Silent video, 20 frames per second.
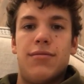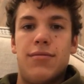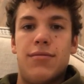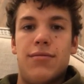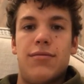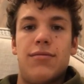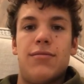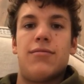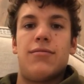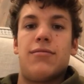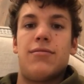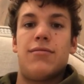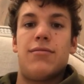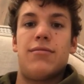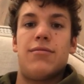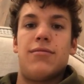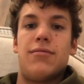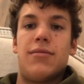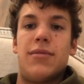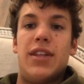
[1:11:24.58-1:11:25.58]
Mm-hmm.
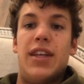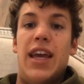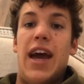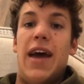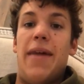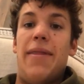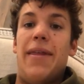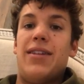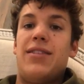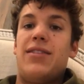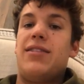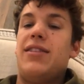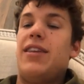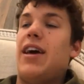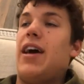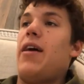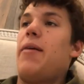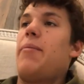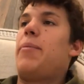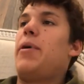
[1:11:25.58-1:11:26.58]
Yeah, that's
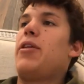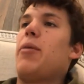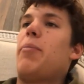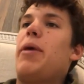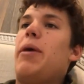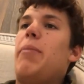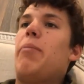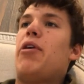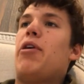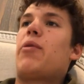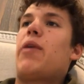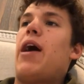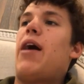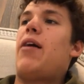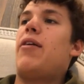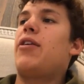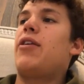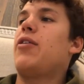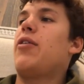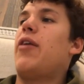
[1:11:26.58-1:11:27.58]
yeah. The people
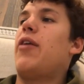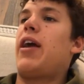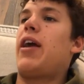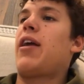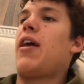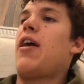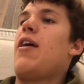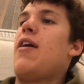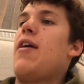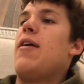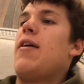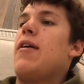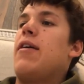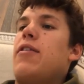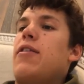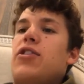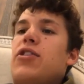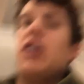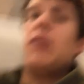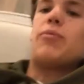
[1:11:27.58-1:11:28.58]
around you, like
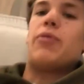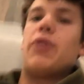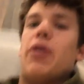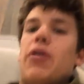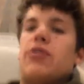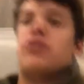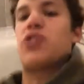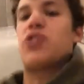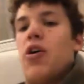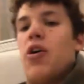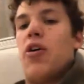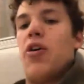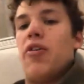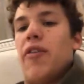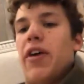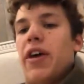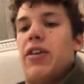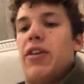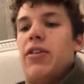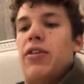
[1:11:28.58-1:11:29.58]
Jim Rose quoted,
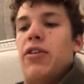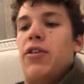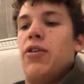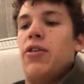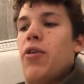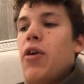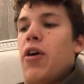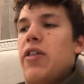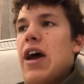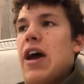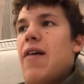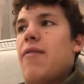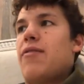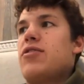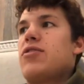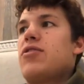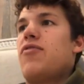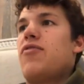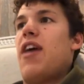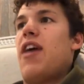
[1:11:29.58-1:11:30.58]
like, you are the average
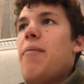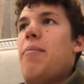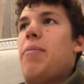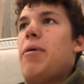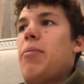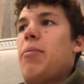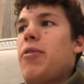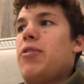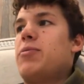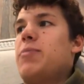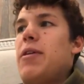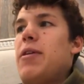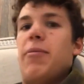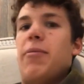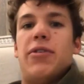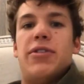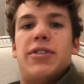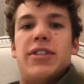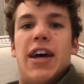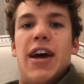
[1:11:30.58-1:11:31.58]
of the five people you spend the
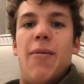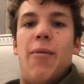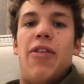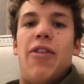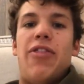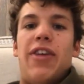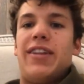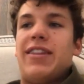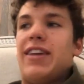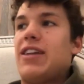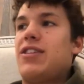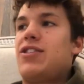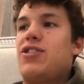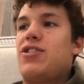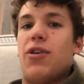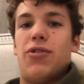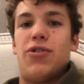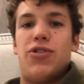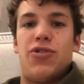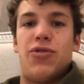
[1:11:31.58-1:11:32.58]
most time with. Like, that's
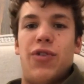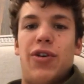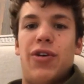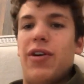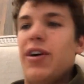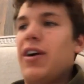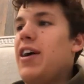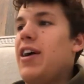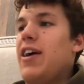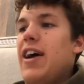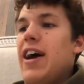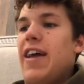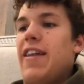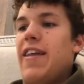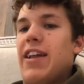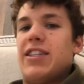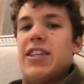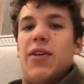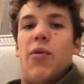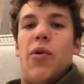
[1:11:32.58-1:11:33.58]
so true. Yeah. And
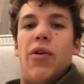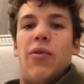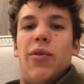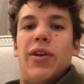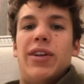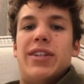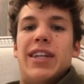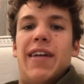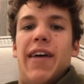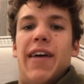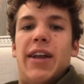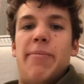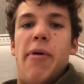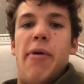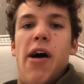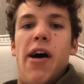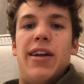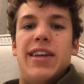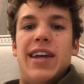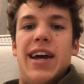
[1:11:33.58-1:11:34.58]
that's, like, one reason I like
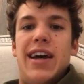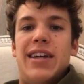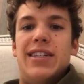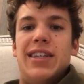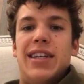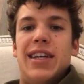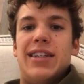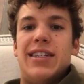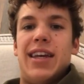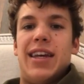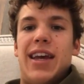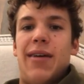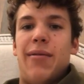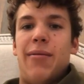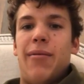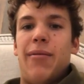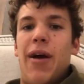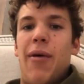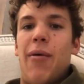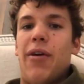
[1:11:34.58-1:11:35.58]
podcasting is, like,
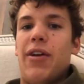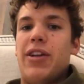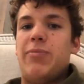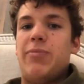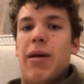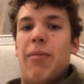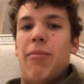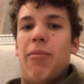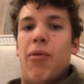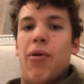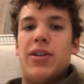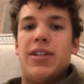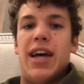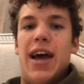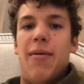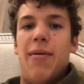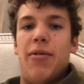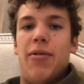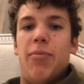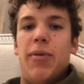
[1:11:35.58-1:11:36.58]
I'm, I want to spend more
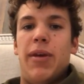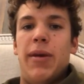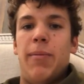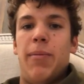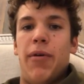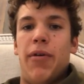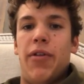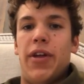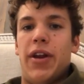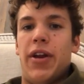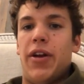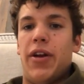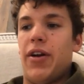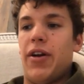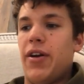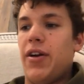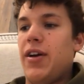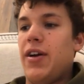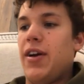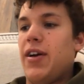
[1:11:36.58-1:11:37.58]
time with people that
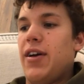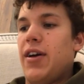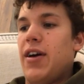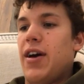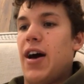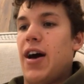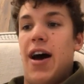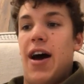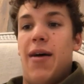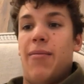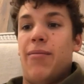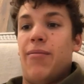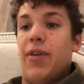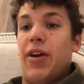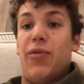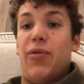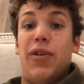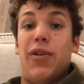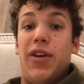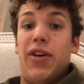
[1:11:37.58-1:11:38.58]
are um,
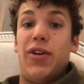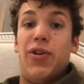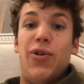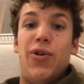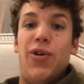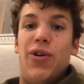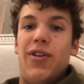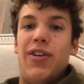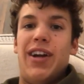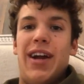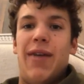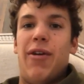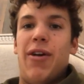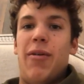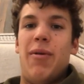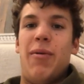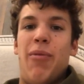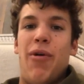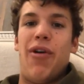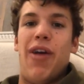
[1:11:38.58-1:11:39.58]
like, really cool, and I want
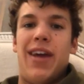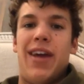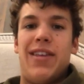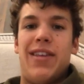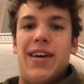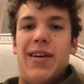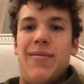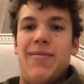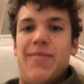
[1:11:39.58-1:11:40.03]
to be more like them.